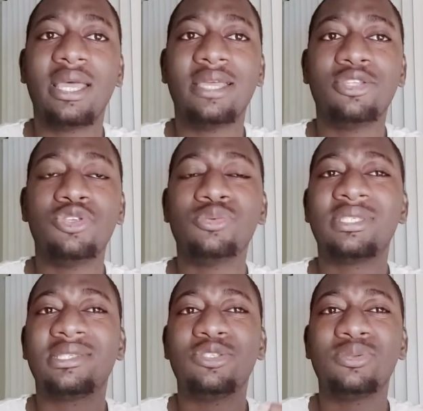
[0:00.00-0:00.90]
And you
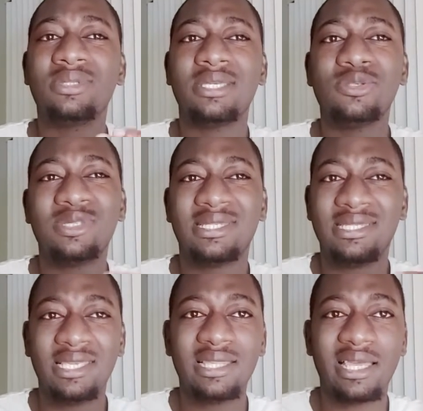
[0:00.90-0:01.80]

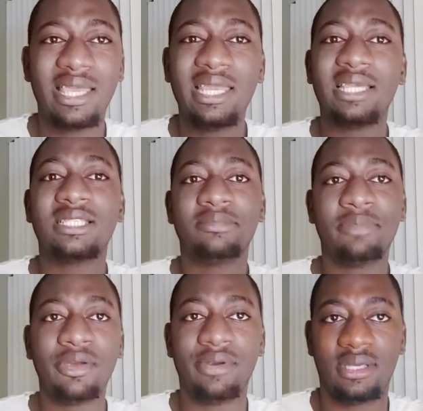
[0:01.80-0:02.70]
see the
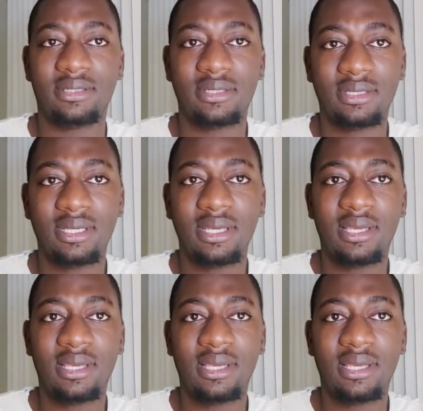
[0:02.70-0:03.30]
inexperience